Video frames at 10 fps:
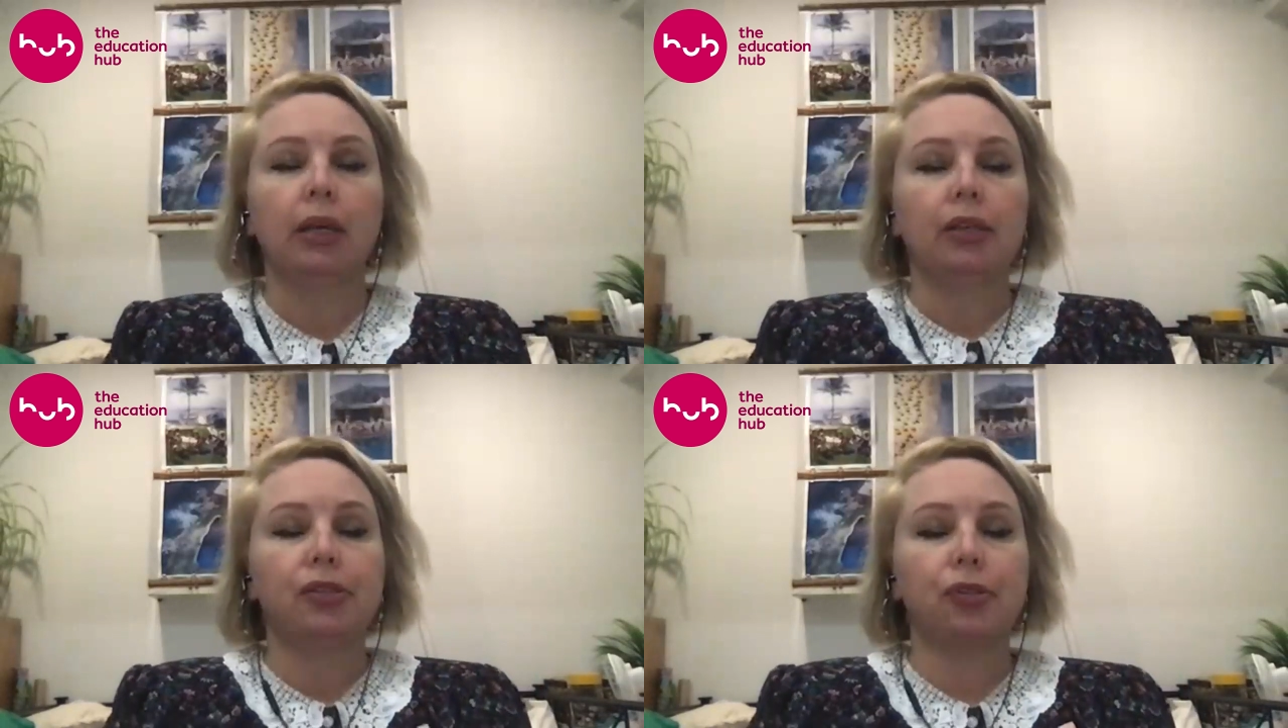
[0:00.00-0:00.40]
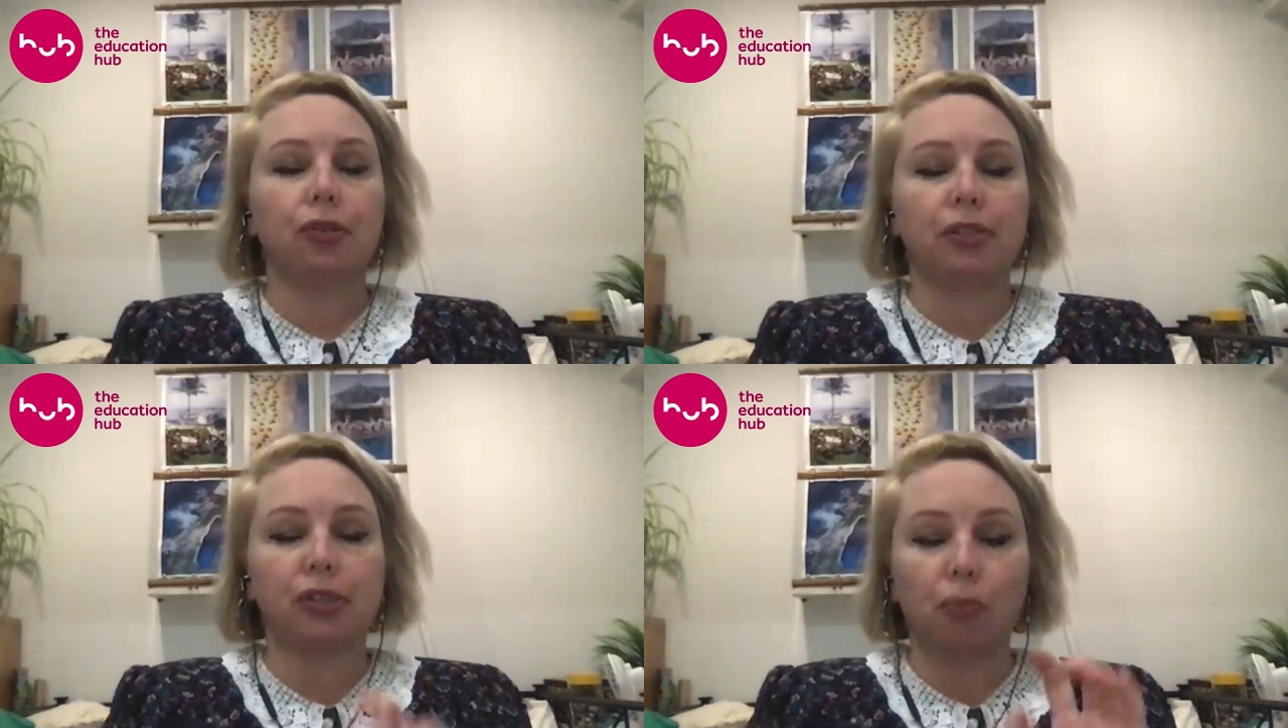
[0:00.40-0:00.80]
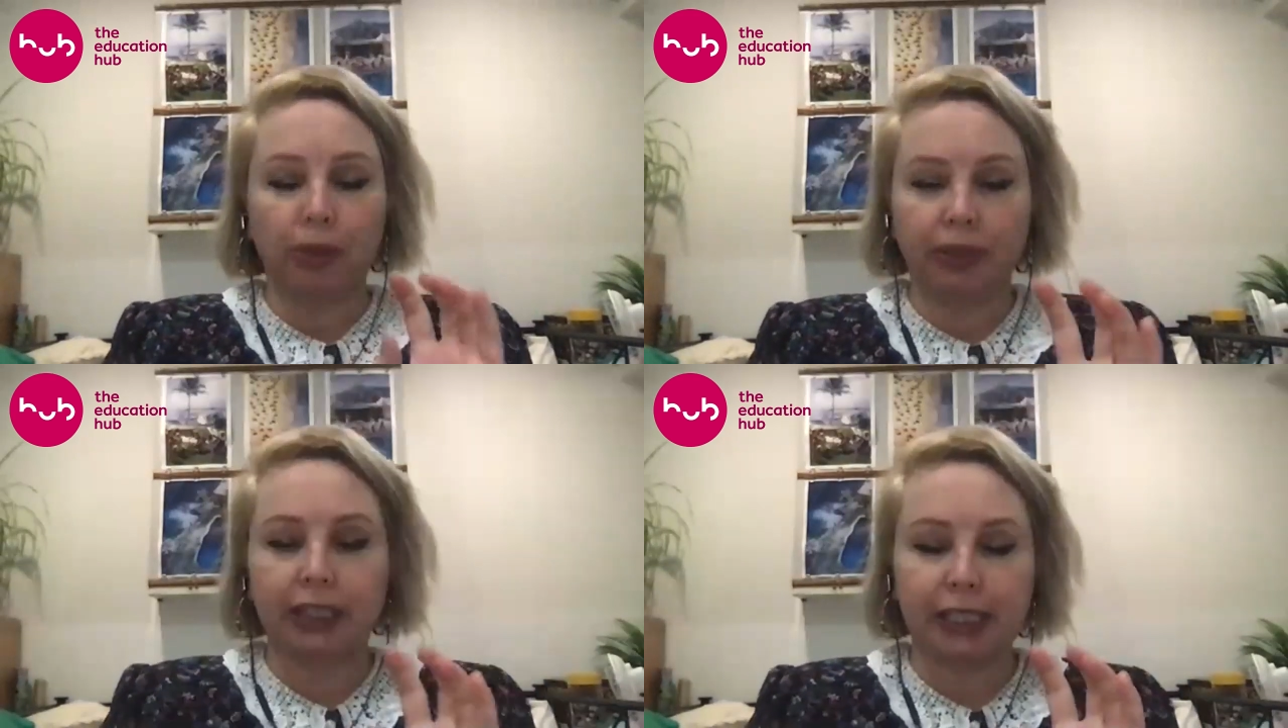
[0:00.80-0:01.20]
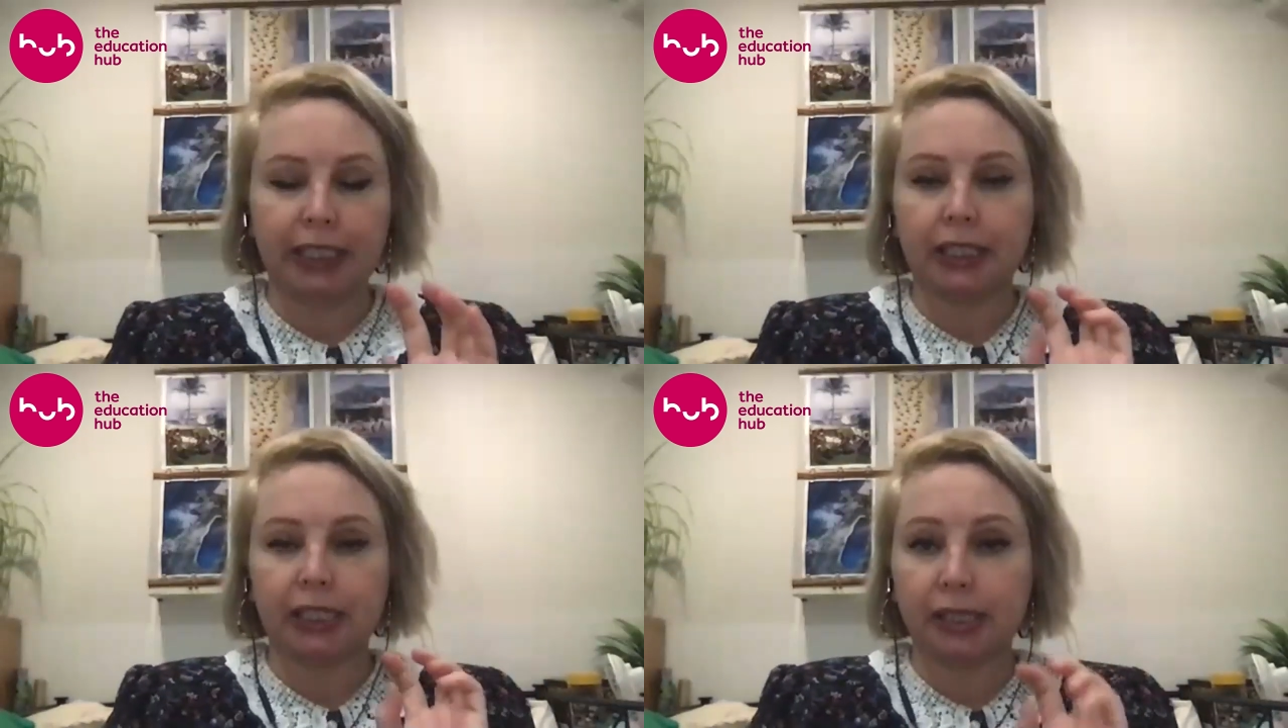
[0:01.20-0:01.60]
Students are with their
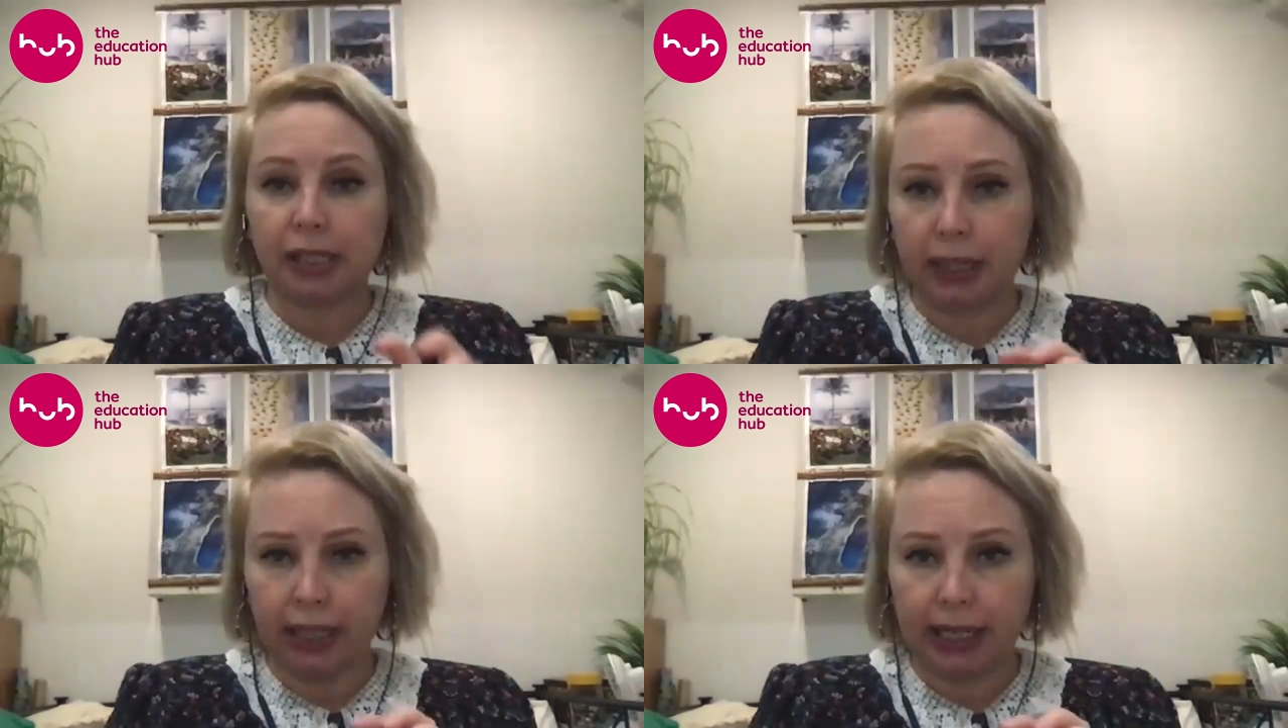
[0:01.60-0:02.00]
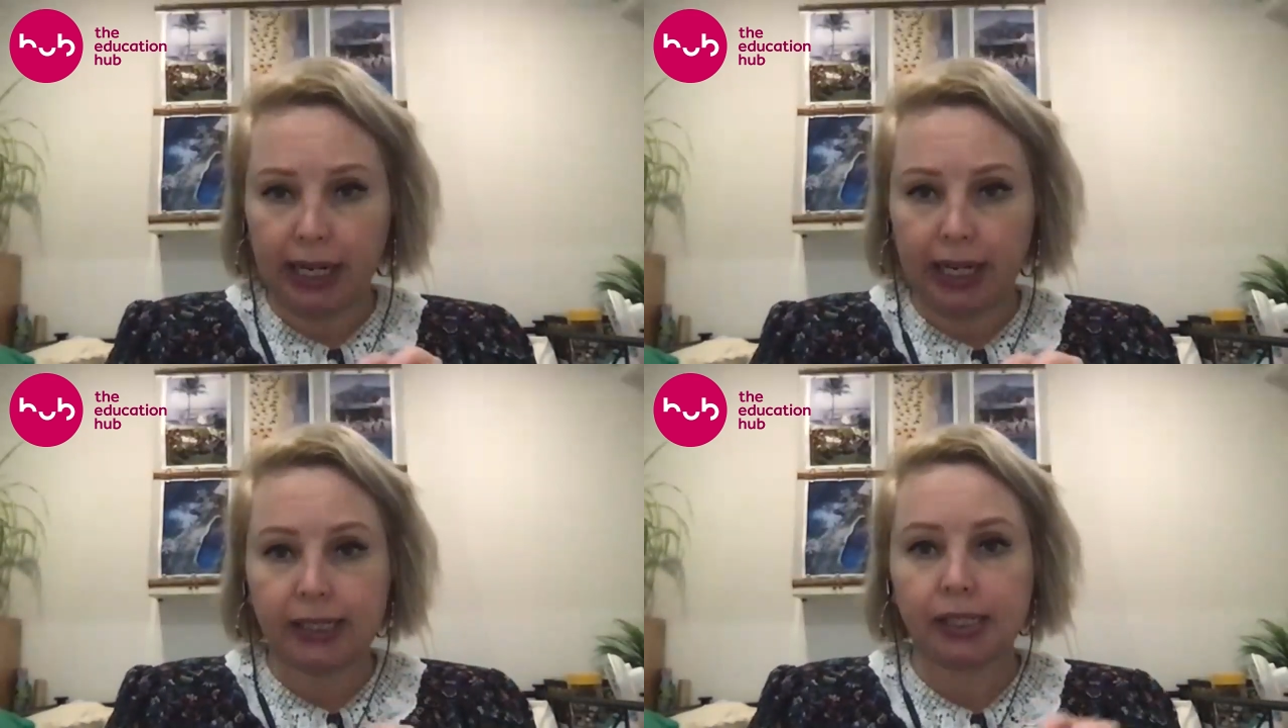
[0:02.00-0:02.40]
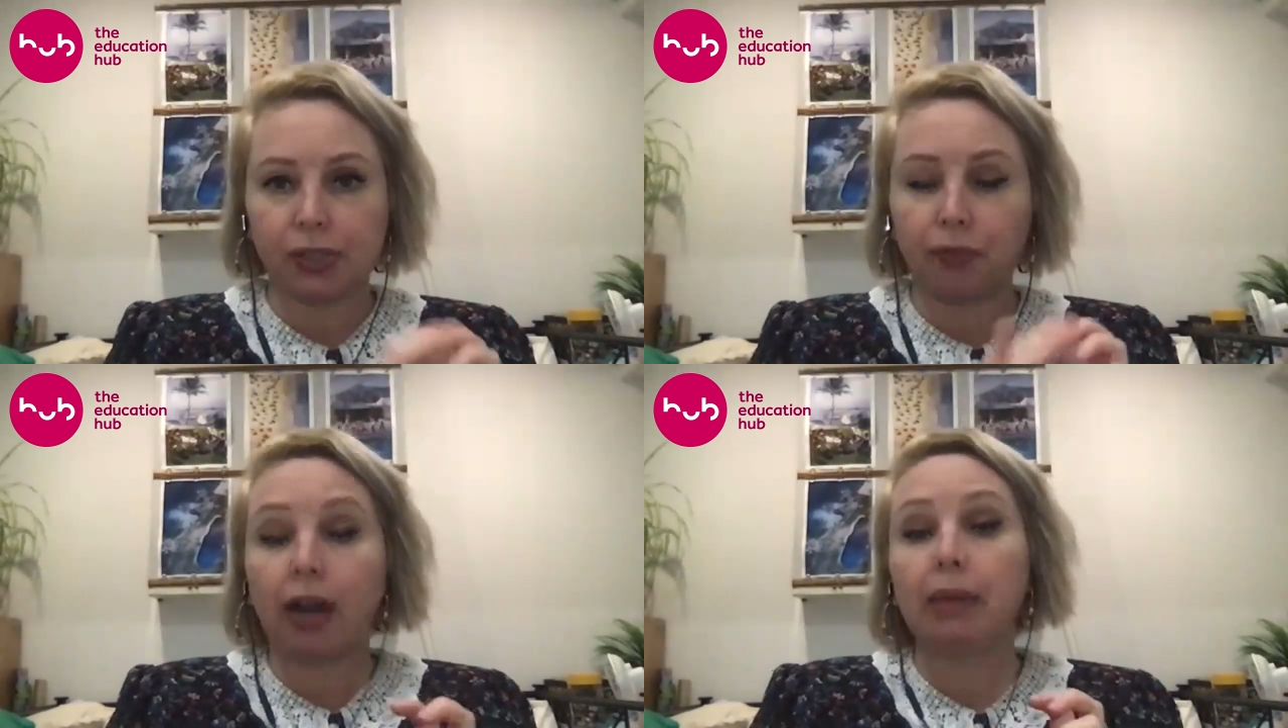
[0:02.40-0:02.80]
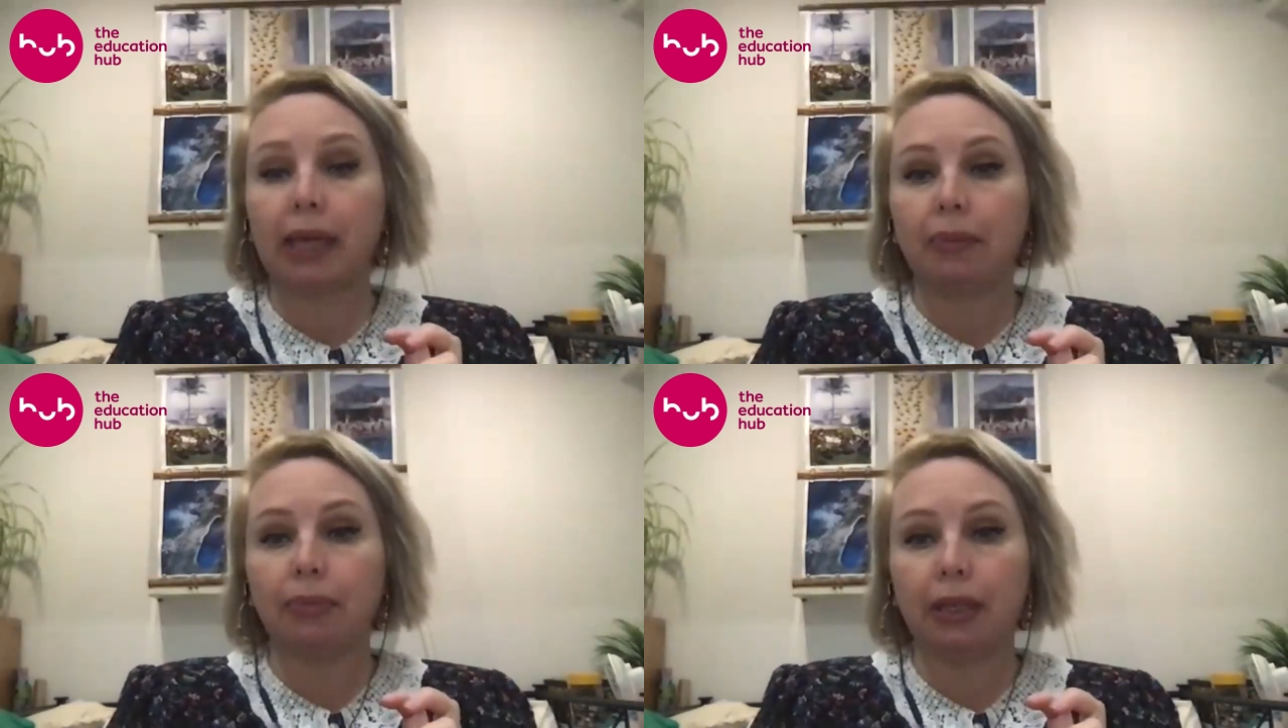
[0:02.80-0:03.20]
teachers in their classes, framing
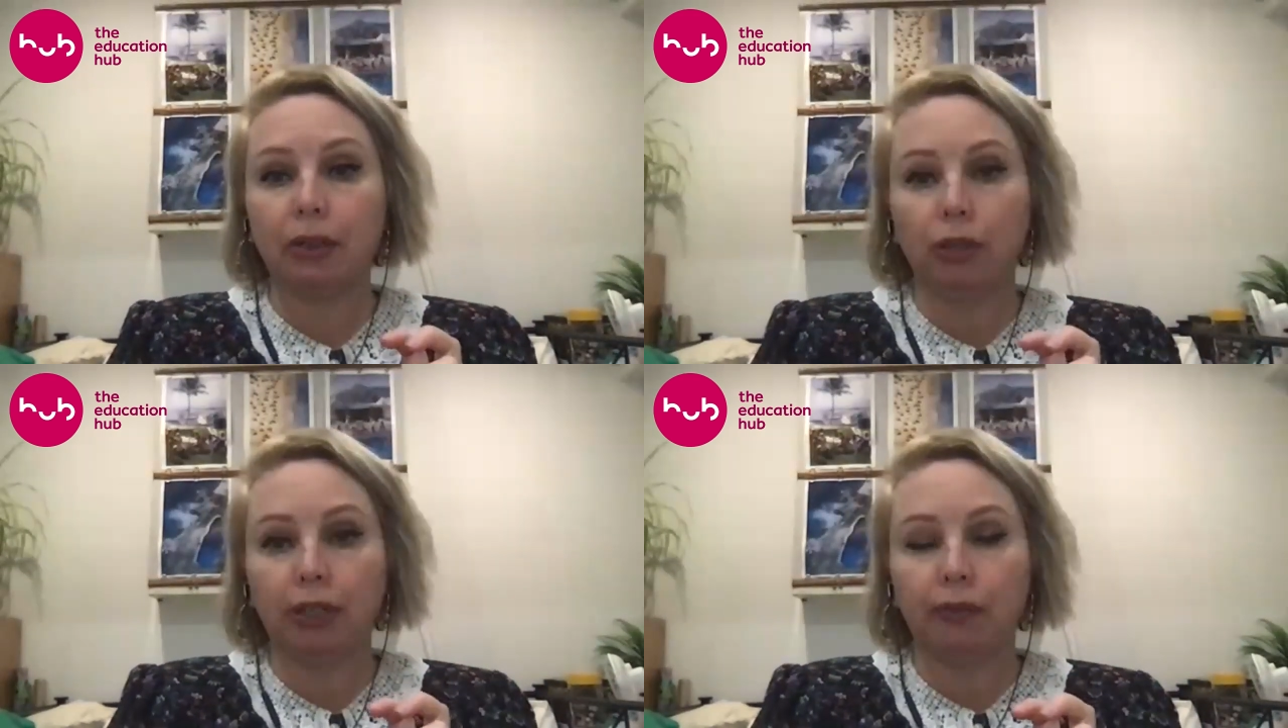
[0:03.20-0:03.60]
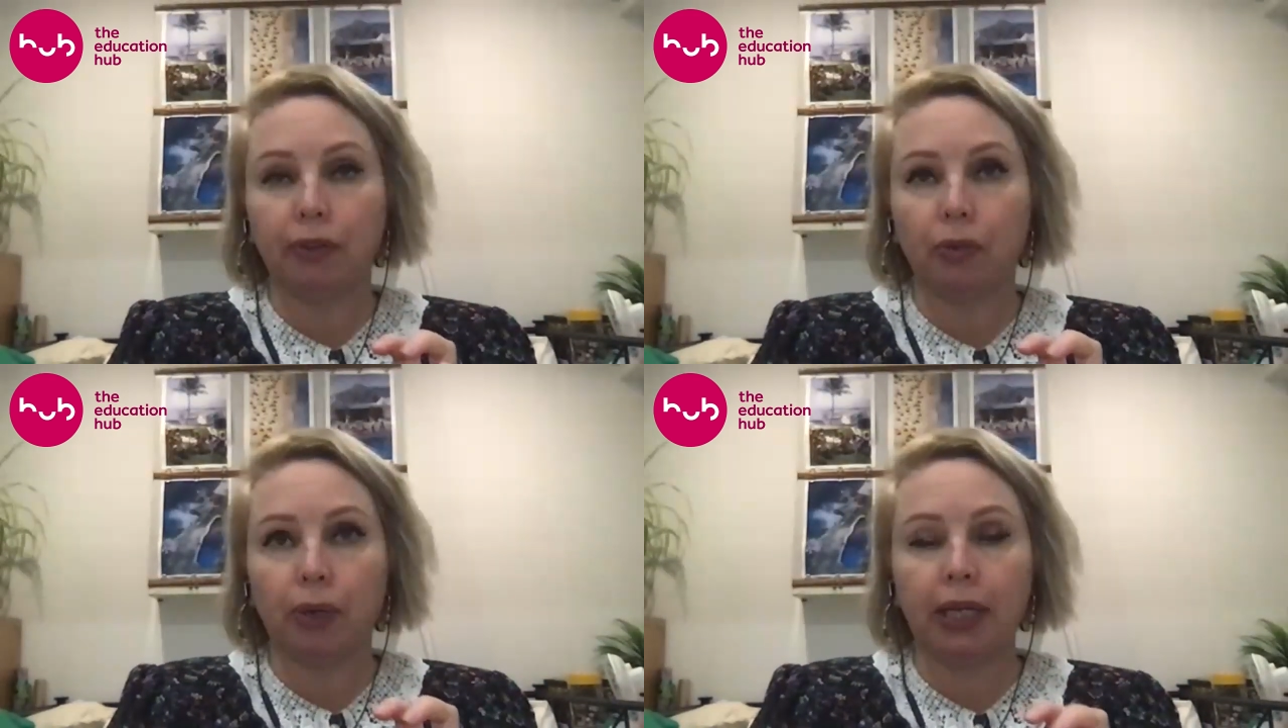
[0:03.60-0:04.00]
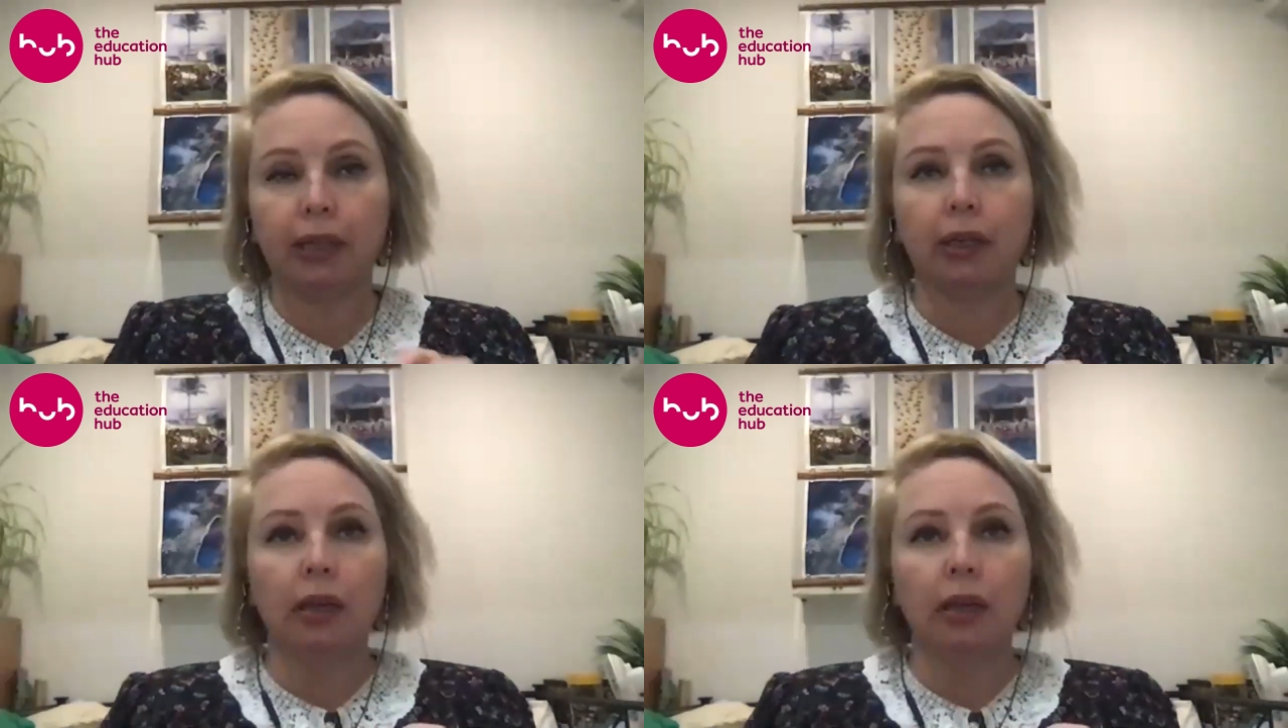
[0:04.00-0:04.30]
up their learning for the week.